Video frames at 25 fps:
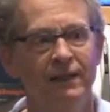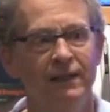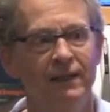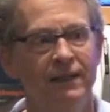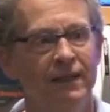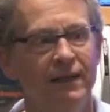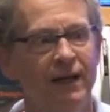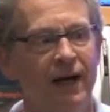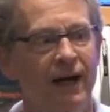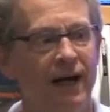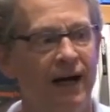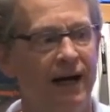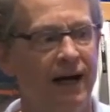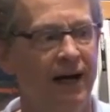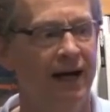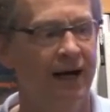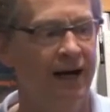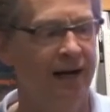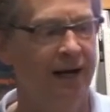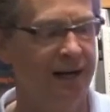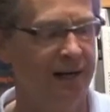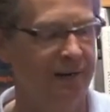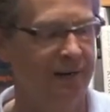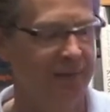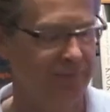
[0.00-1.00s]

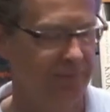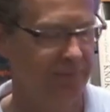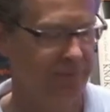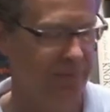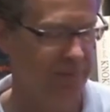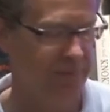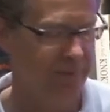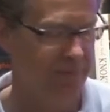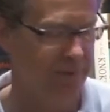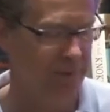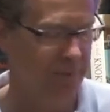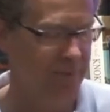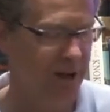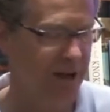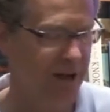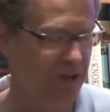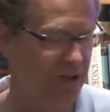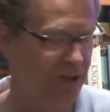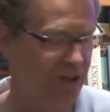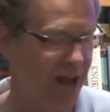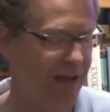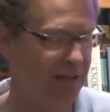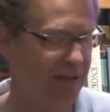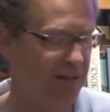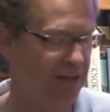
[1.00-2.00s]
I'm not
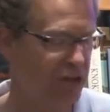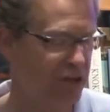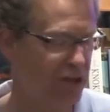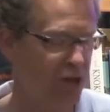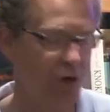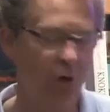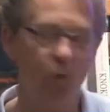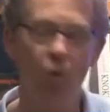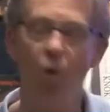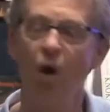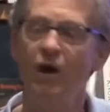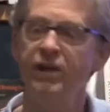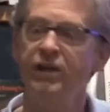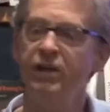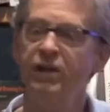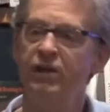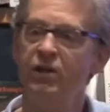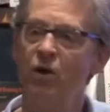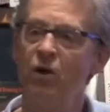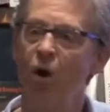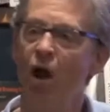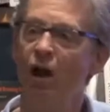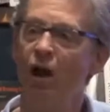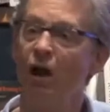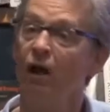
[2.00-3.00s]
exactly sure what you'd
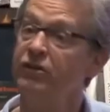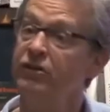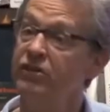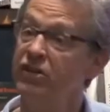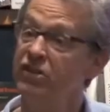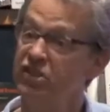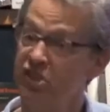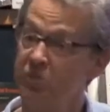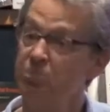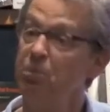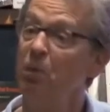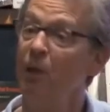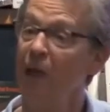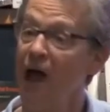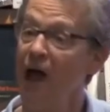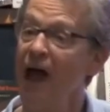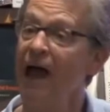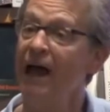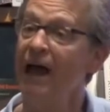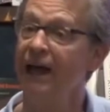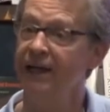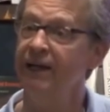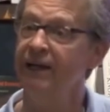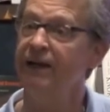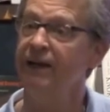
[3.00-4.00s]
call it, a
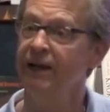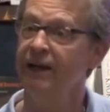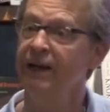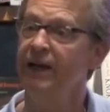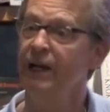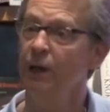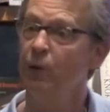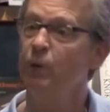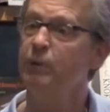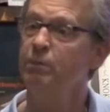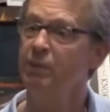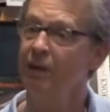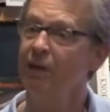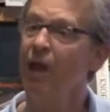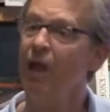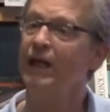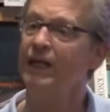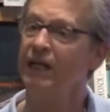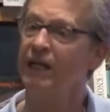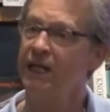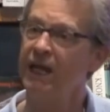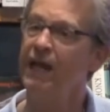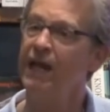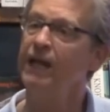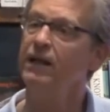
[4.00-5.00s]
display. It would be like a
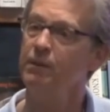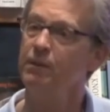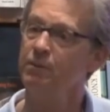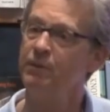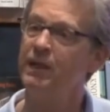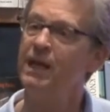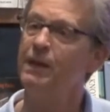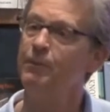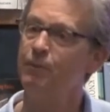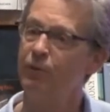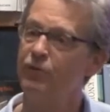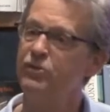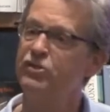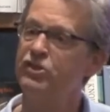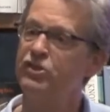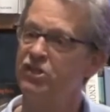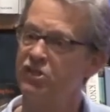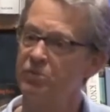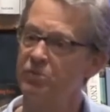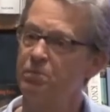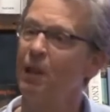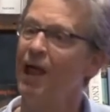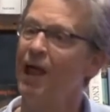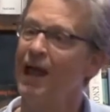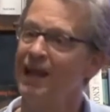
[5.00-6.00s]
Kingdom Keepers
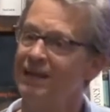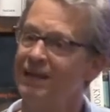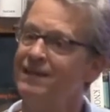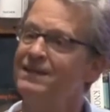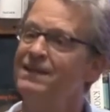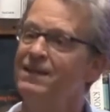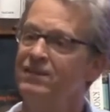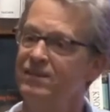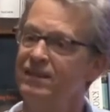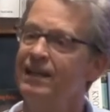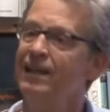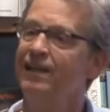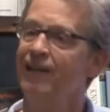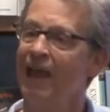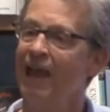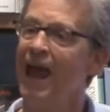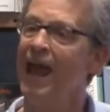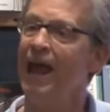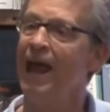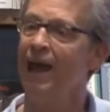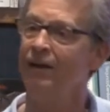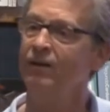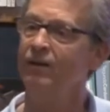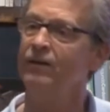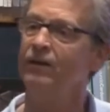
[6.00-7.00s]
display in
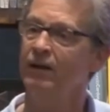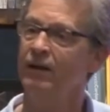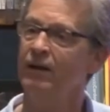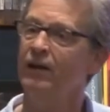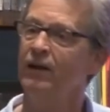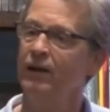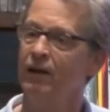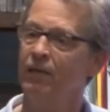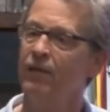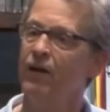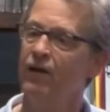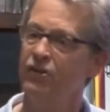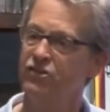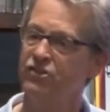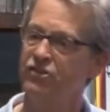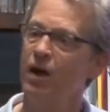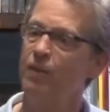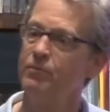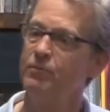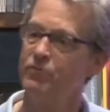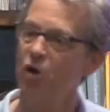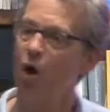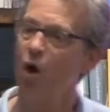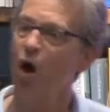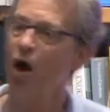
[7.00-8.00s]
Disneyland. There's some talk